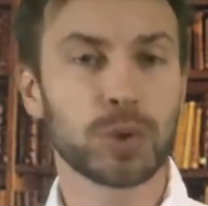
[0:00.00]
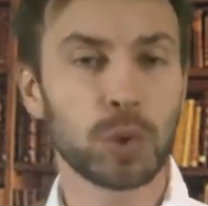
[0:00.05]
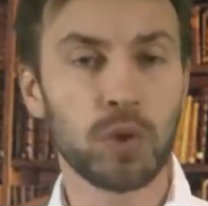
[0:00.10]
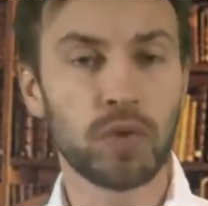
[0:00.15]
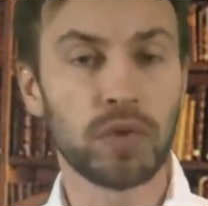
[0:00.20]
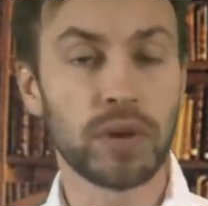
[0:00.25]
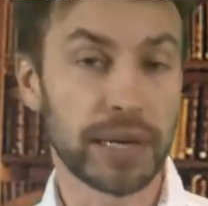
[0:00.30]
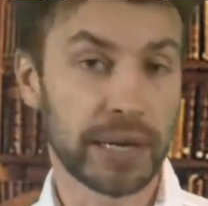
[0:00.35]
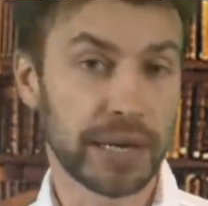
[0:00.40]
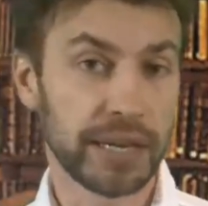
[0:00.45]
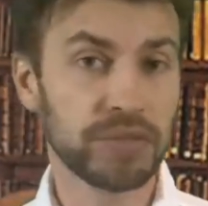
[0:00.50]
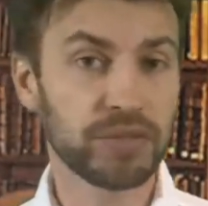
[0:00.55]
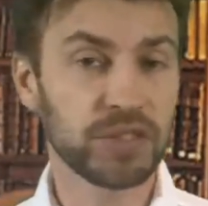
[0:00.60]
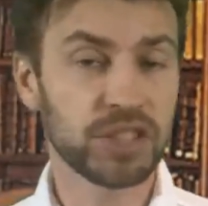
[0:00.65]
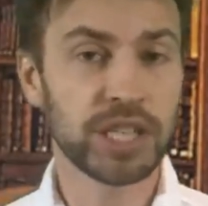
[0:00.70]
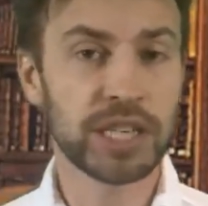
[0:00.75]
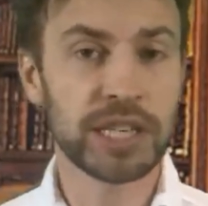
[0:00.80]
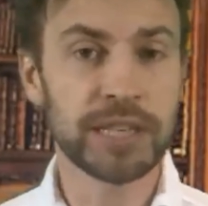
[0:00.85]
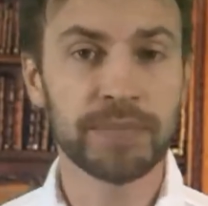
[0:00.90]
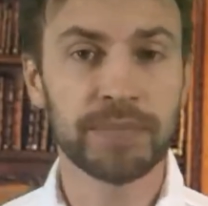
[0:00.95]
to read the
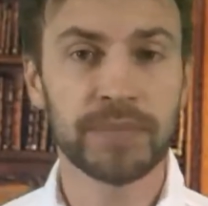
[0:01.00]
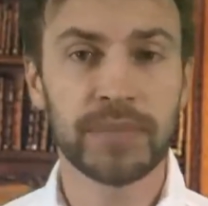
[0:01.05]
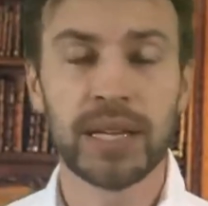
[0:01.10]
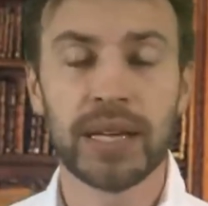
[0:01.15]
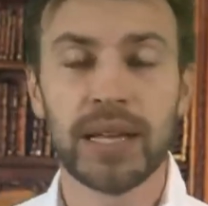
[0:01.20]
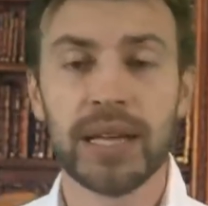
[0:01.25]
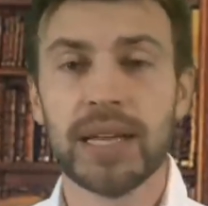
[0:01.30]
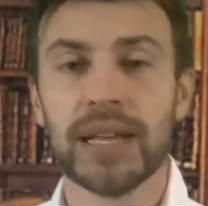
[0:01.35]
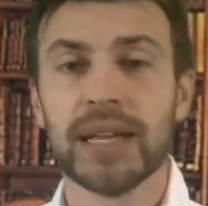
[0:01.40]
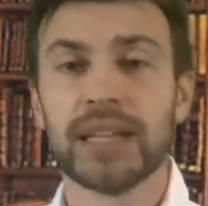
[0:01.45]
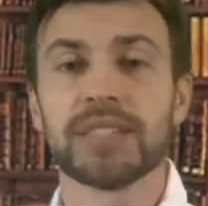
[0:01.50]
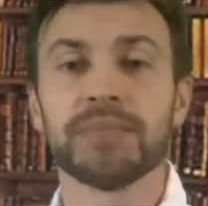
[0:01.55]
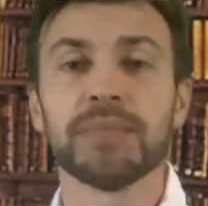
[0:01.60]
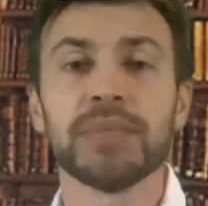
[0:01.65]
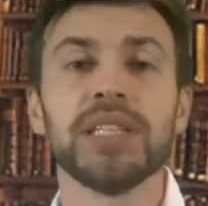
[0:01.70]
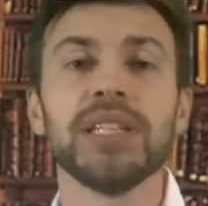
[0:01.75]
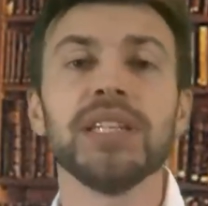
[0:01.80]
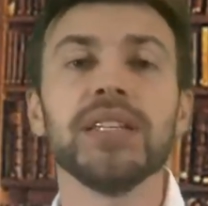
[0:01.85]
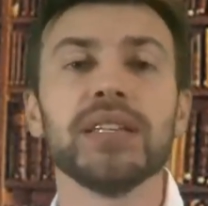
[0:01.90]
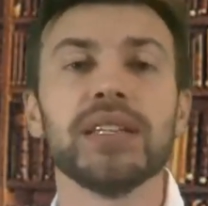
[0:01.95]
story written by
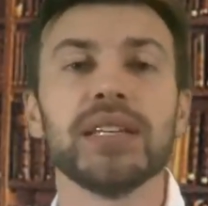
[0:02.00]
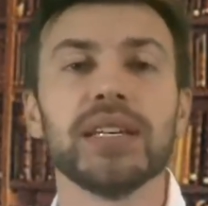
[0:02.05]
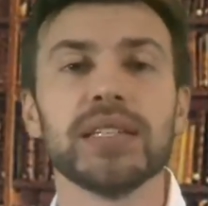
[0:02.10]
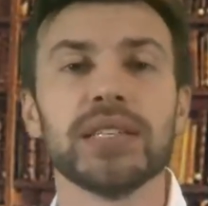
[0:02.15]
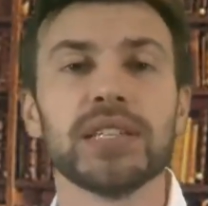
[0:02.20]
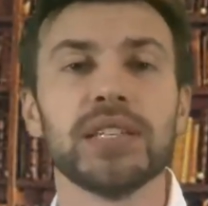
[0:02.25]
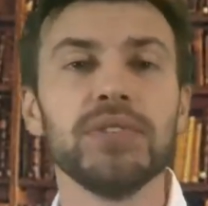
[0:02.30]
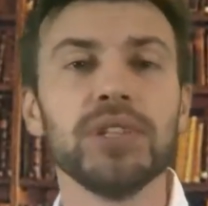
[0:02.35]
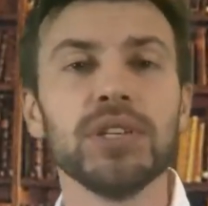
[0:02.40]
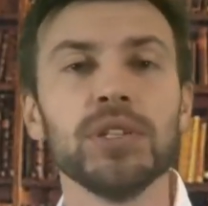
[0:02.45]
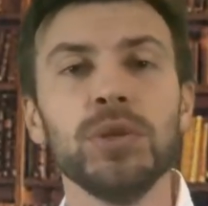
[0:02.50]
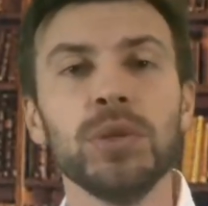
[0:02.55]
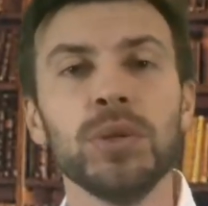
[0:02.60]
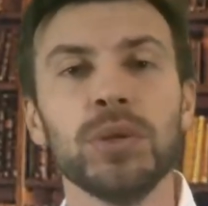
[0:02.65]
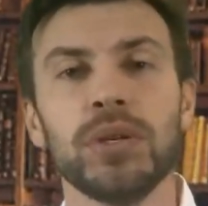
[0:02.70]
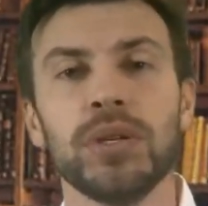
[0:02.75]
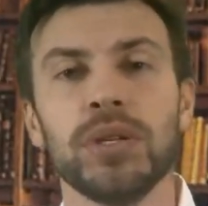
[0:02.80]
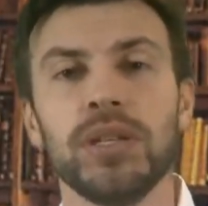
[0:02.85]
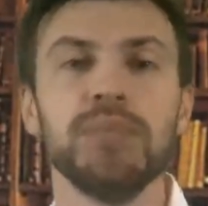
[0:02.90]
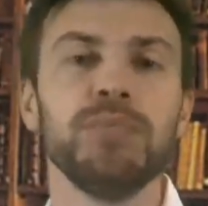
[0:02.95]
Nikolai Leskov
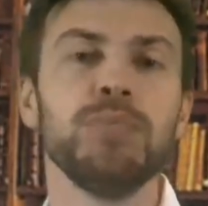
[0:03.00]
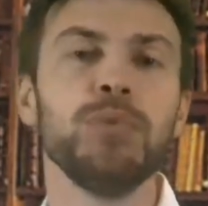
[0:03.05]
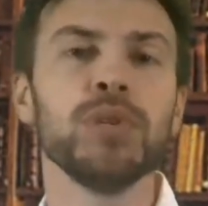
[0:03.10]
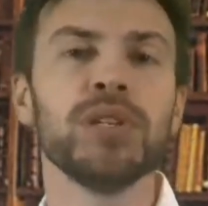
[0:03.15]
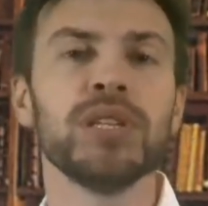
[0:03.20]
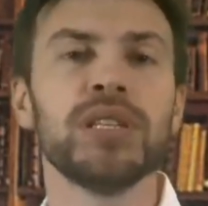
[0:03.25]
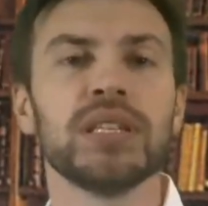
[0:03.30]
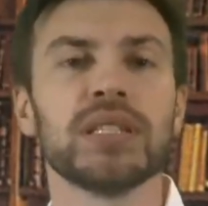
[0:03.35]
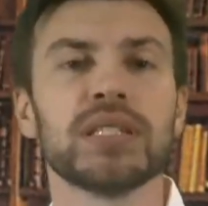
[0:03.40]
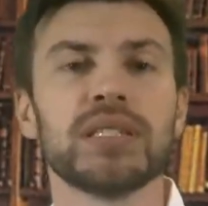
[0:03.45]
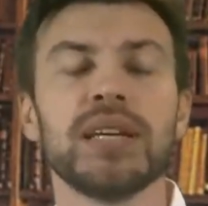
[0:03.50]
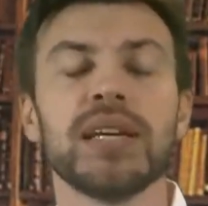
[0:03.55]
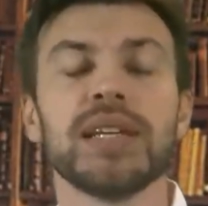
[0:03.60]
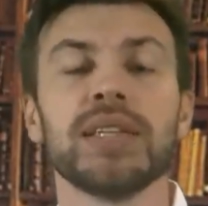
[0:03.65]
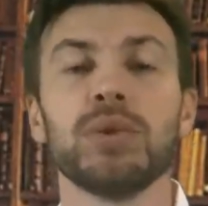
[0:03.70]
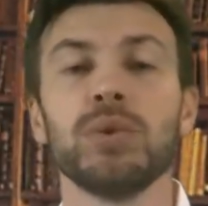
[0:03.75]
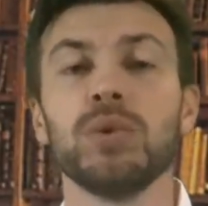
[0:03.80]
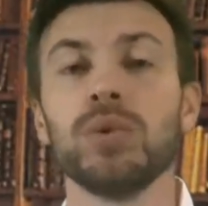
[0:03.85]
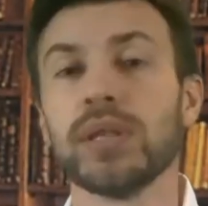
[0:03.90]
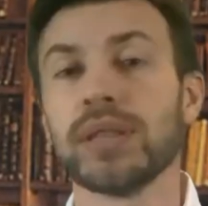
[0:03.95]
left-handed,
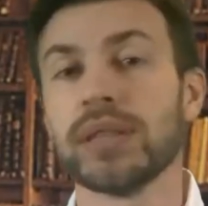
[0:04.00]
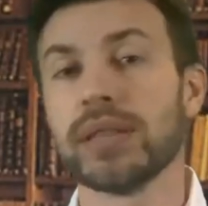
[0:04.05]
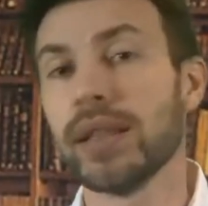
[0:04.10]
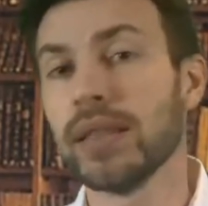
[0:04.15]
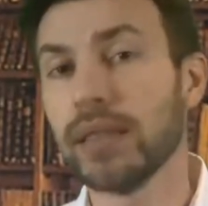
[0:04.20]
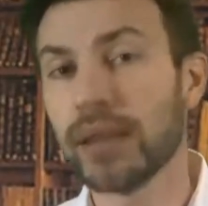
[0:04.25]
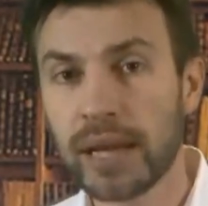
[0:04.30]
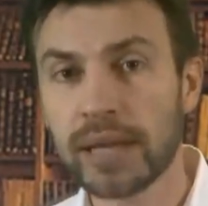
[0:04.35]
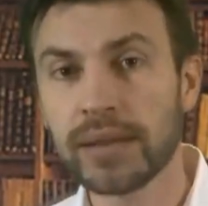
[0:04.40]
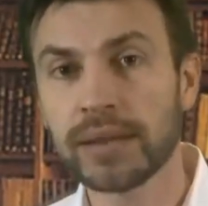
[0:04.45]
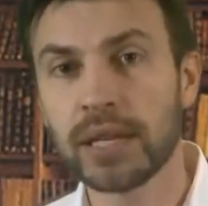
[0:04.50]
then watch this